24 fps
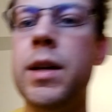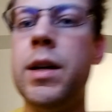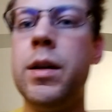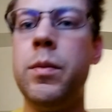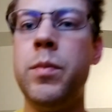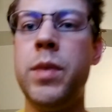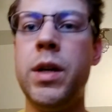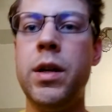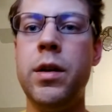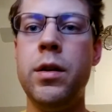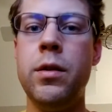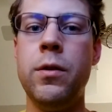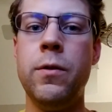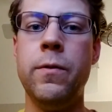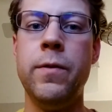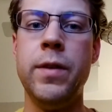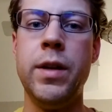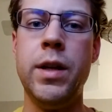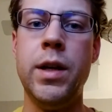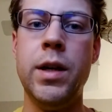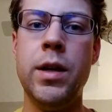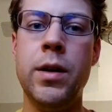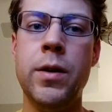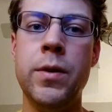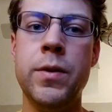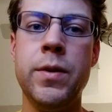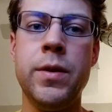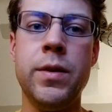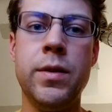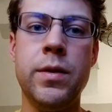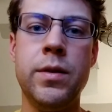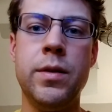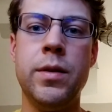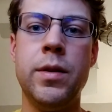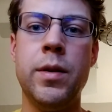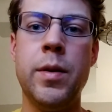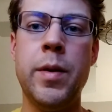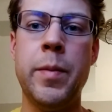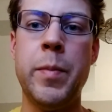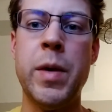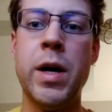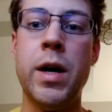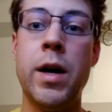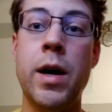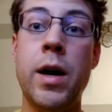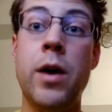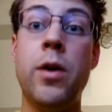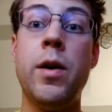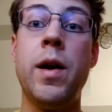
in my other videos, about how